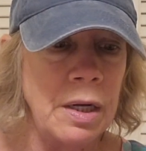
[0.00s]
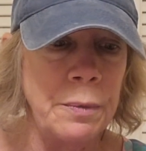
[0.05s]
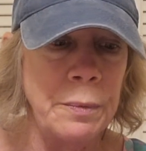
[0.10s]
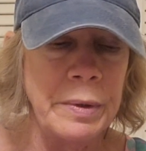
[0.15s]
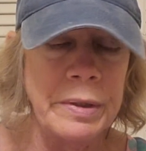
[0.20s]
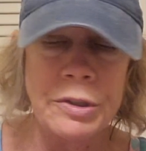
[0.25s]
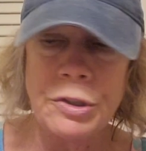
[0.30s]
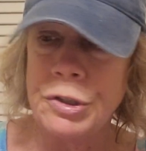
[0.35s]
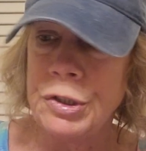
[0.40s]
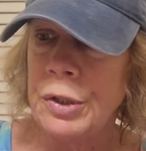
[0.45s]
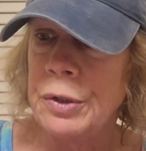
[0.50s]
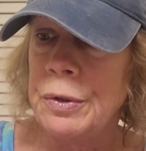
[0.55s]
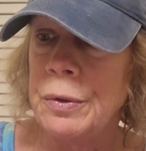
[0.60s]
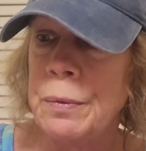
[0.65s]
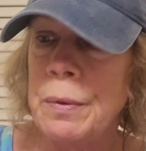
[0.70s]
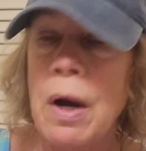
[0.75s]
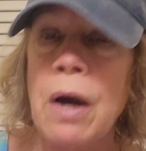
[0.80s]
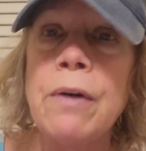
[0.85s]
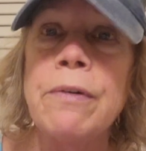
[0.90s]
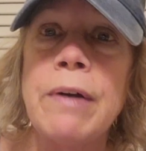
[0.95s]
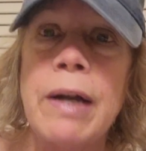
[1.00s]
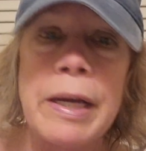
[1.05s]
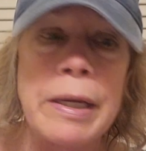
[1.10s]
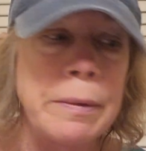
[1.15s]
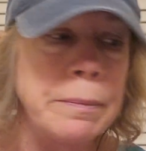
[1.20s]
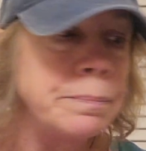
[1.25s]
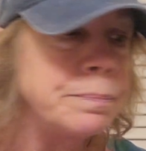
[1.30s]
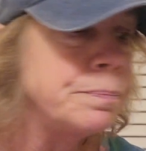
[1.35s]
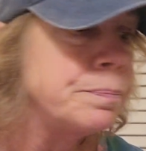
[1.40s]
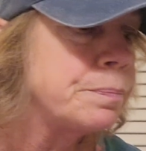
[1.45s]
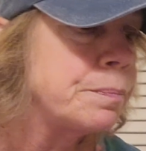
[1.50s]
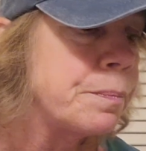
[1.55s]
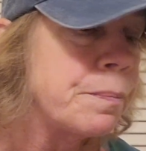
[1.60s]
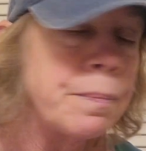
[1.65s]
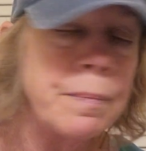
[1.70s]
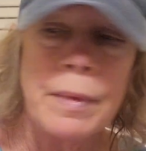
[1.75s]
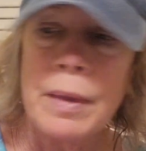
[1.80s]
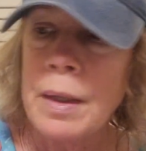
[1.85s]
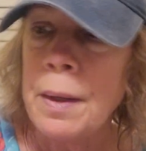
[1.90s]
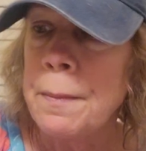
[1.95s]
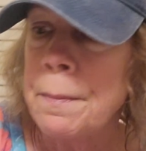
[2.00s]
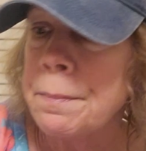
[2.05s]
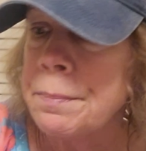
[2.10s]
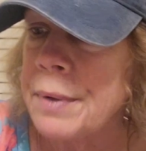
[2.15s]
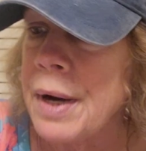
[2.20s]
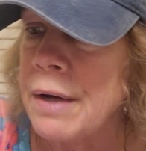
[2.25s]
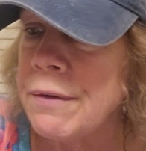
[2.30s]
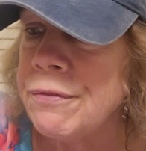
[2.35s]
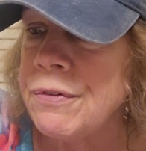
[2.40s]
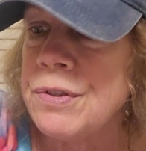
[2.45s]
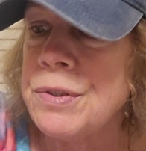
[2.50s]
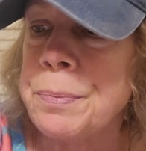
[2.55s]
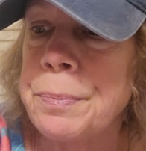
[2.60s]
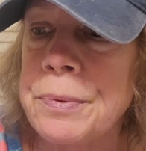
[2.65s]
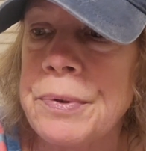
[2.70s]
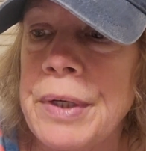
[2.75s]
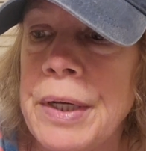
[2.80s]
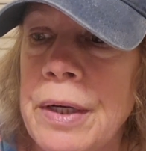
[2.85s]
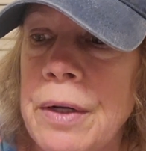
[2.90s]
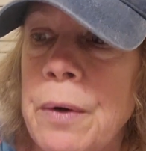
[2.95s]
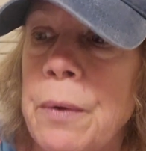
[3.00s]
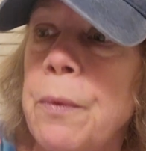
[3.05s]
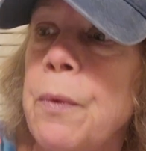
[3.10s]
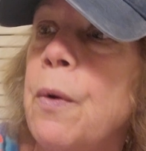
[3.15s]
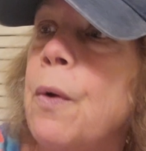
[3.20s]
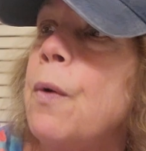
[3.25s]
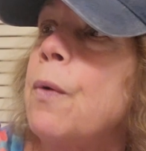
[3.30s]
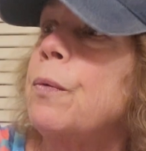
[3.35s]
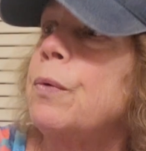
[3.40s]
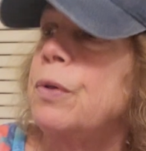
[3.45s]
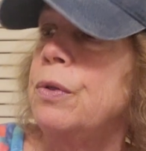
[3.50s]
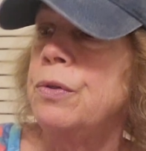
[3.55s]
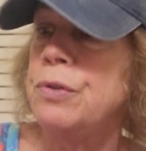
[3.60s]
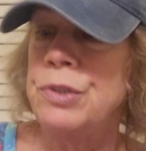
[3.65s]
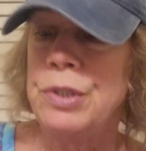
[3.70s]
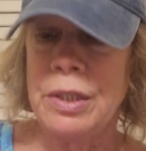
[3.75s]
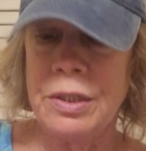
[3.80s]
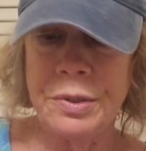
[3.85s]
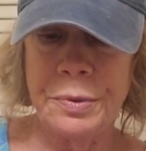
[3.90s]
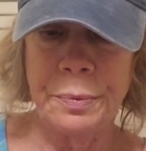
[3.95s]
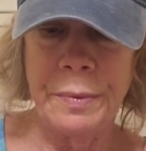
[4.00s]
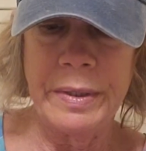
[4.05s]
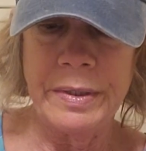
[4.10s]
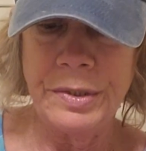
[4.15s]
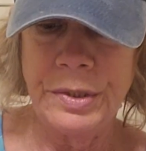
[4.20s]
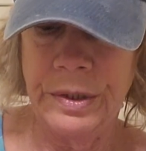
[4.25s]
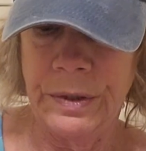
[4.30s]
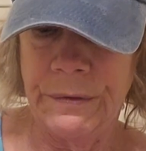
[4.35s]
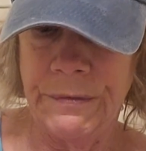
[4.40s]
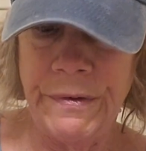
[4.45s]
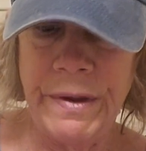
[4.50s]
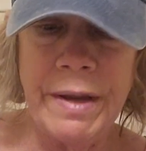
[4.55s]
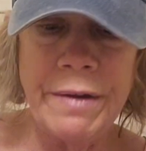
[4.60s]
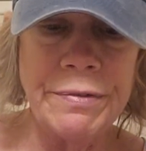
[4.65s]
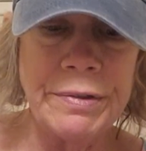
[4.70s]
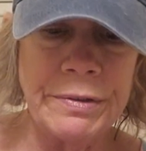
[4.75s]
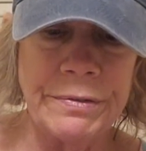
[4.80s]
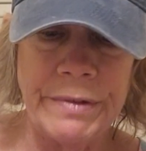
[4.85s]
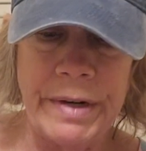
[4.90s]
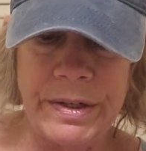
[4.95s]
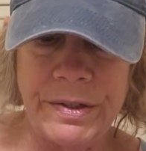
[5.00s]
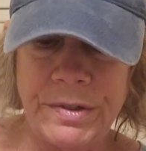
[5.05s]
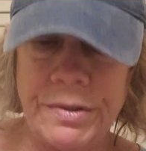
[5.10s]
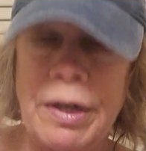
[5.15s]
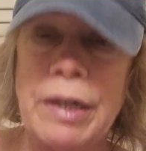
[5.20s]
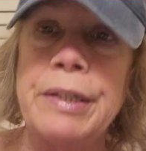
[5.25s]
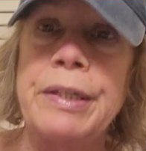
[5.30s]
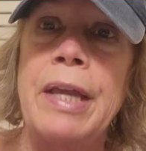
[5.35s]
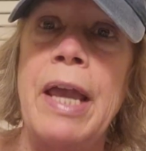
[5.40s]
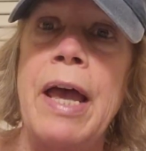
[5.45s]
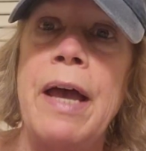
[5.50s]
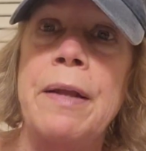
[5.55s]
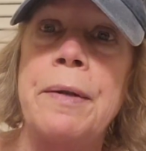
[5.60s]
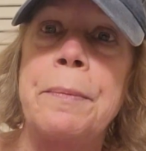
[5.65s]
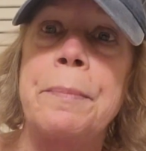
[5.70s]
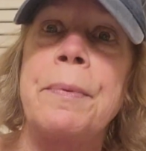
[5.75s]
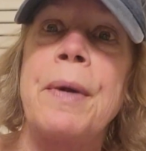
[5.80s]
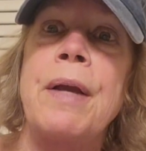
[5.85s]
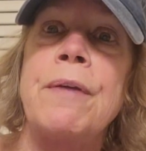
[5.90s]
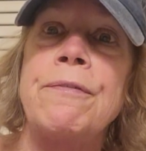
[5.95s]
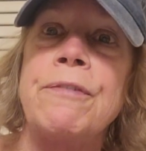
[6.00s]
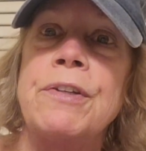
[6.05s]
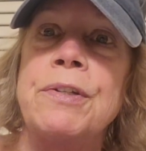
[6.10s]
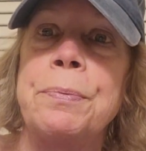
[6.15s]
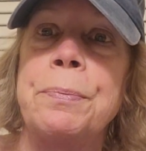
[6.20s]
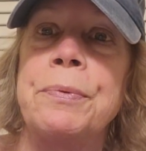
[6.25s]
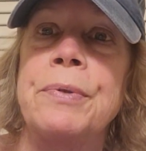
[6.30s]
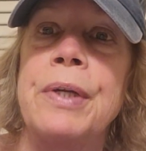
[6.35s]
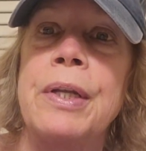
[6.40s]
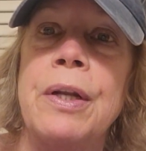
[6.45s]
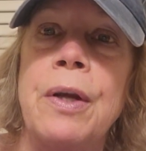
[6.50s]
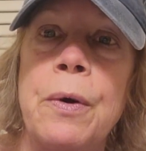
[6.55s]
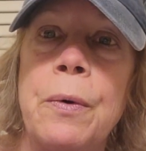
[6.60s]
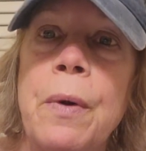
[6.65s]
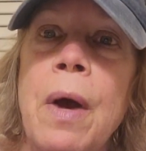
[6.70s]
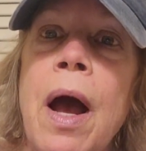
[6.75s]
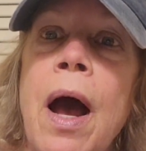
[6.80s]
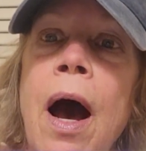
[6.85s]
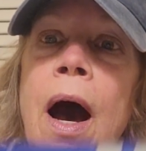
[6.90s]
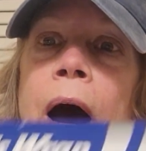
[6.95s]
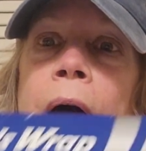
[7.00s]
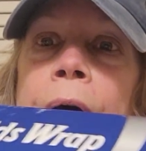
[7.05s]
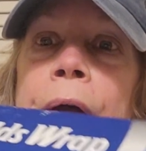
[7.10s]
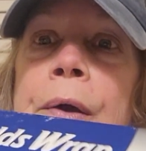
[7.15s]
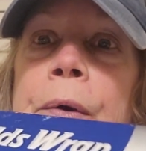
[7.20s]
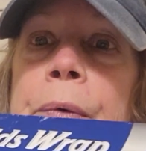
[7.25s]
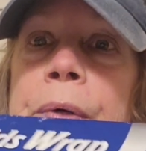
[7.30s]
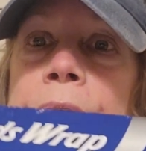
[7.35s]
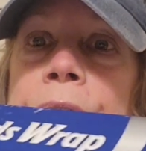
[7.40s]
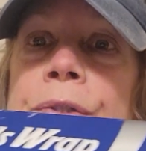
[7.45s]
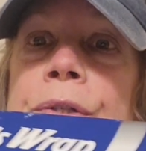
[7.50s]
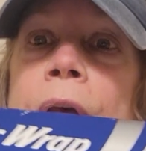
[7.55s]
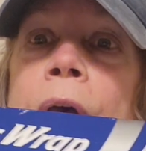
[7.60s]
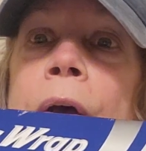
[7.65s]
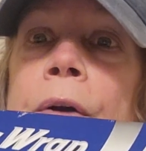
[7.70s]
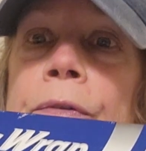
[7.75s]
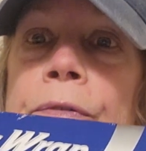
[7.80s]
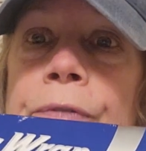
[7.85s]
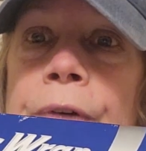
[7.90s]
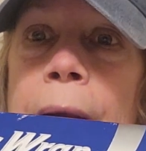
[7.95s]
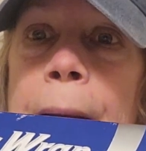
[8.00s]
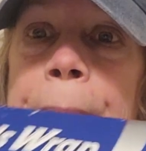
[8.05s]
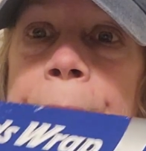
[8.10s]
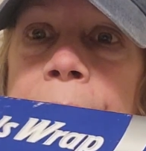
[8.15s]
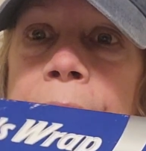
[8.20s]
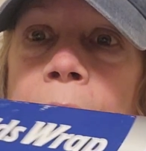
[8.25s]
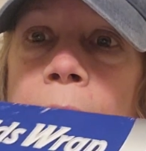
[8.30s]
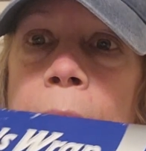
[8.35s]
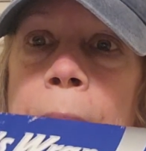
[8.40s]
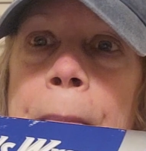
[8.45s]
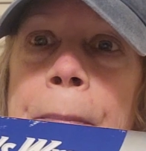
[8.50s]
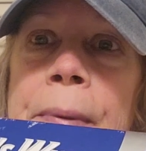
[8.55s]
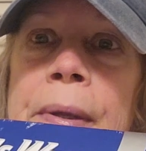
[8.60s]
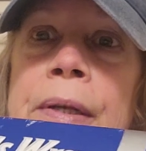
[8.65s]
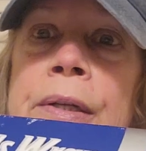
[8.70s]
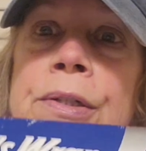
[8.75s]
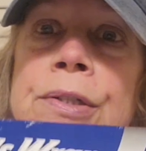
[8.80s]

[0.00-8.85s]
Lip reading: want to show you? All right. Breakfast burrito. You just went to your favorite restaurant and you had a breakfast burrito. I always wrap it up in a